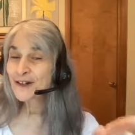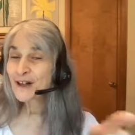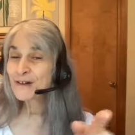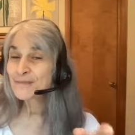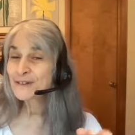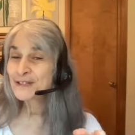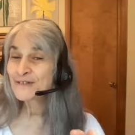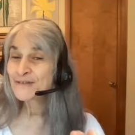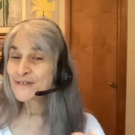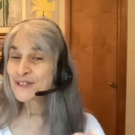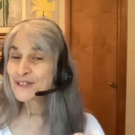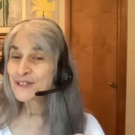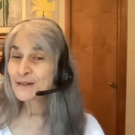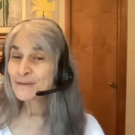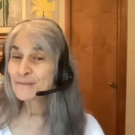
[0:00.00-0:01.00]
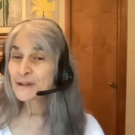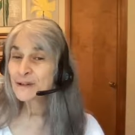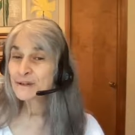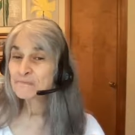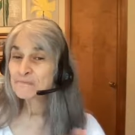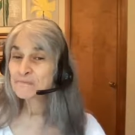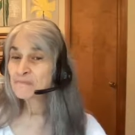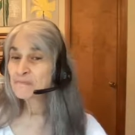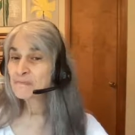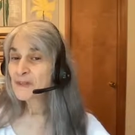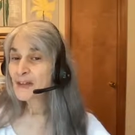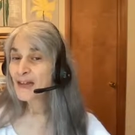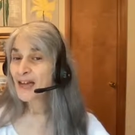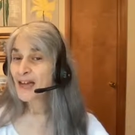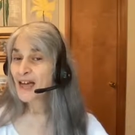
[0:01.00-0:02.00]
coming to visit me.
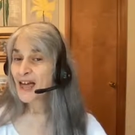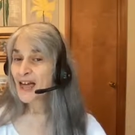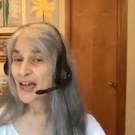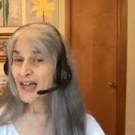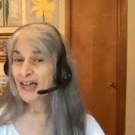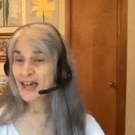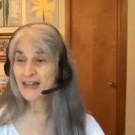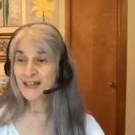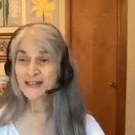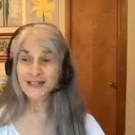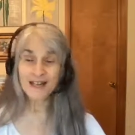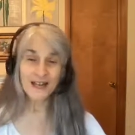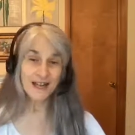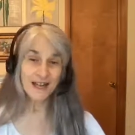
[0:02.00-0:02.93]
And